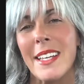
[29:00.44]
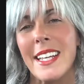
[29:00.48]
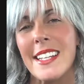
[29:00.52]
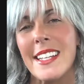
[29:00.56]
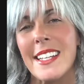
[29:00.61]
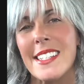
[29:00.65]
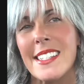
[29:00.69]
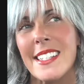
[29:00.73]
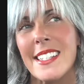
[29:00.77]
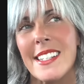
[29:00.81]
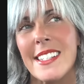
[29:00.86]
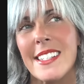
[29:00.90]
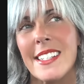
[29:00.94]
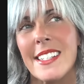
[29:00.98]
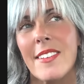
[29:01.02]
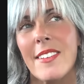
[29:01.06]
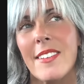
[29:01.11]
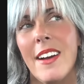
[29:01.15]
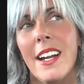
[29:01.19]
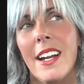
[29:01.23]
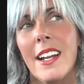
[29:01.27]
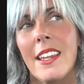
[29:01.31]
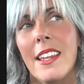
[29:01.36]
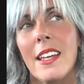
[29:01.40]
what I mean? So I was
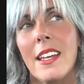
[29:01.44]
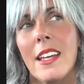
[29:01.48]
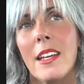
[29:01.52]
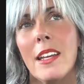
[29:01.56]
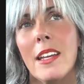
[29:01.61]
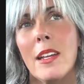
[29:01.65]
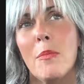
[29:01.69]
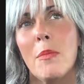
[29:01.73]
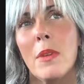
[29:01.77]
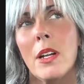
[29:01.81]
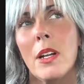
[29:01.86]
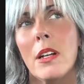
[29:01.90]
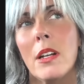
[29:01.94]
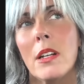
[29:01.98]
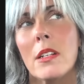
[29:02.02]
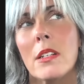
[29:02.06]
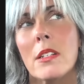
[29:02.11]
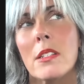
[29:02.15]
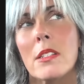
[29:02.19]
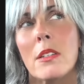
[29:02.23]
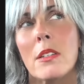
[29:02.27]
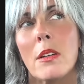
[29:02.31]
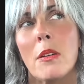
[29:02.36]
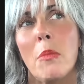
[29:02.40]
like, why do they hate
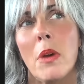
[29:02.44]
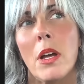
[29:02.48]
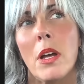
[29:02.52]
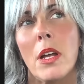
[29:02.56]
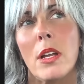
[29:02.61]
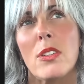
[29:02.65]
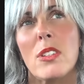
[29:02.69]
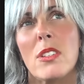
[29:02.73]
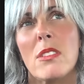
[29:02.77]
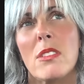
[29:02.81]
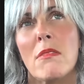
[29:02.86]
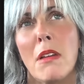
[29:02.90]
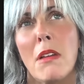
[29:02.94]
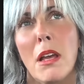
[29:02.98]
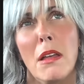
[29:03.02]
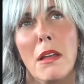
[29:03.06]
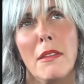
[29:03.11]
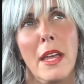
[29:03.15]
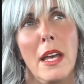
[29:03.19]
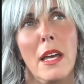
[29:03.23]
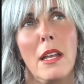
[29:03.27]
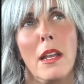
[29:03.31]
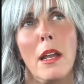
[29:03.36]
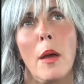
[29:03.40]
America so much?
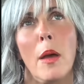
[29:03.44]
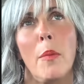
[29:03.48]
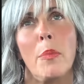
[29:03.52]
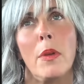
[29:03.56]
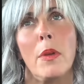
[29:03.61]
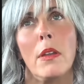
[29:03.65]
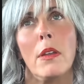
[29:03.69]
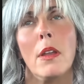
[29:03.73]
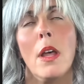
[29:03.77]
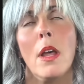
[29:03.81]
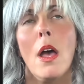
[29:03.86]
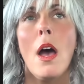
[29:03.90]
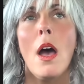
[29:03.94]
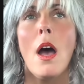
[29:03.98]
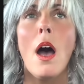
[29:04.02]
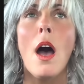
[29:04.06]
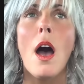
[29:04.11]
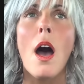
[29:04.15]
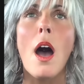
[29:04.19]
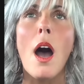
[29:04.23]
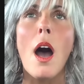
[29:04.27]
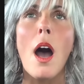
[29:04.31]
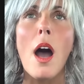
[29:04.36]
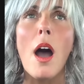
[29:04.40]
How'd that happen?
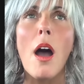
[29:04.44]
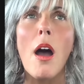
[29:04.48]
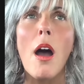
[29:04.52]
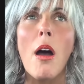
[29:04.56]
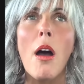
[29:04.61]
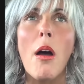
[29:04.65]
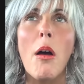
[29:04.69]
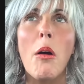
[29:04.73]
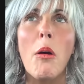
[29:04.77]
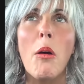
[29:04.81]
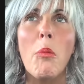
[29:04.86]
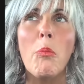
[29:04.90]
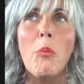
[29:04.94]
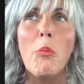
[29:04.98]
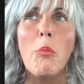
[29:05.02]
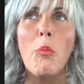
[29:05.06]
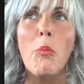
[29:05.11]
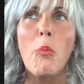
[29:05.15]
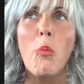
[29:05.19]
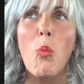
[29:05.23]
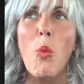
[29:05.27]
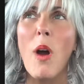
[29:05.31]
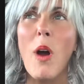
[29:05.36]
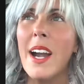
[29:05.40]

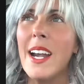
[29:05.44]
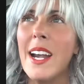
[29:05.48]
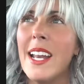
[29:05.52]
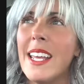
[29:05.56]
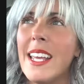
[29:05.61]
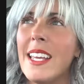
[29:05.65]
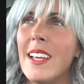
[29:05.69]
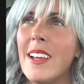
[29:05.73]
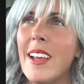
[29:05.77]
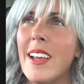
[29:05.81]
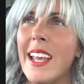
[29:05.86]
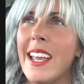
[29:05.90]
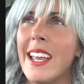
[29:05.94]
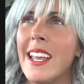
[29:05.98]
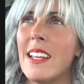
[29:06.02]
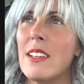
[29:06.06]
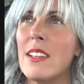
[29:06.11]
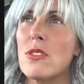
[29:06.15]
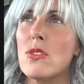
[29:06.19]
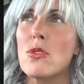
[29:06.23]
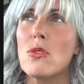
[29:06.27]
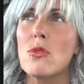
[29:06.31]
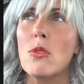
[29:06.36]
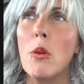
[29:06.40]
Why do you
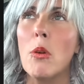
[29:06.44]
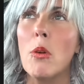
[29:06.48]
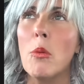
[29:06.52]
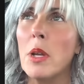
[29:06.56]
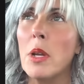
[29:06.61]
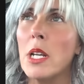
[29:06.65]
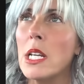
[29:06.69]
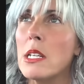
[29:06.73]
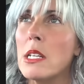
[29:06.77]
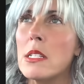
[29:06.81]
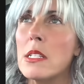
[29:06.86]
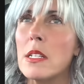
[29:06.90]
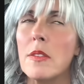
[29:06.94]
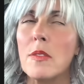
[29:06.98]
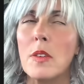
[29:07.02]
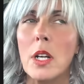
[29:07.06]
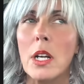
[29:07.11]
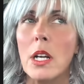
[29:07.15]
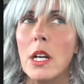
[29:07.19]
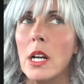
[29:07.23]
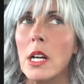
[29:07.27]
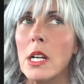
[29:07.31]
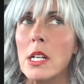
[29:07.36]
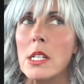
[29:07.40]
hate so many
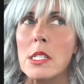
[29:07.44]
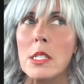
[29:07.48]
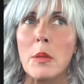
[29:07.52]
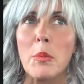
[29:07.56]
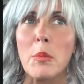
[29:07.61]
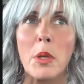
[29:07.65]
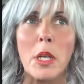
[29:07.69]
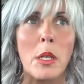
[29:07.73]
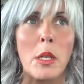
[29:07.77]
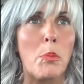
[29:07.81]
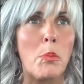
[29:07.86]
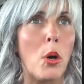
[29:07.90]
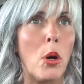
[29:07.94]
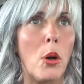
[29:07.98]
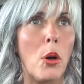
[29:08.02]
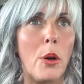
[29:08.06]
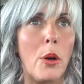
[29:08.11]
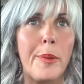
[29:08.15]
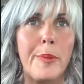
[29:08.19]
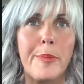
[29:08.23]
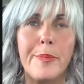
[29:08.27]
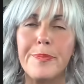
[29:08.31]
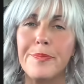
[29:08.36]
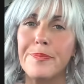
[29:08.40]
different kinds of
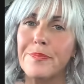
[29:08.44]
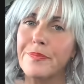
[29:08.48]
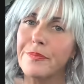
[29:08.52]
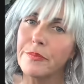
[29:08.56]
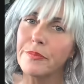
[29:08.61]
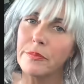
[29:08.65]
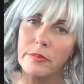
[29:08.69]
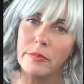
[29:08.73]
people?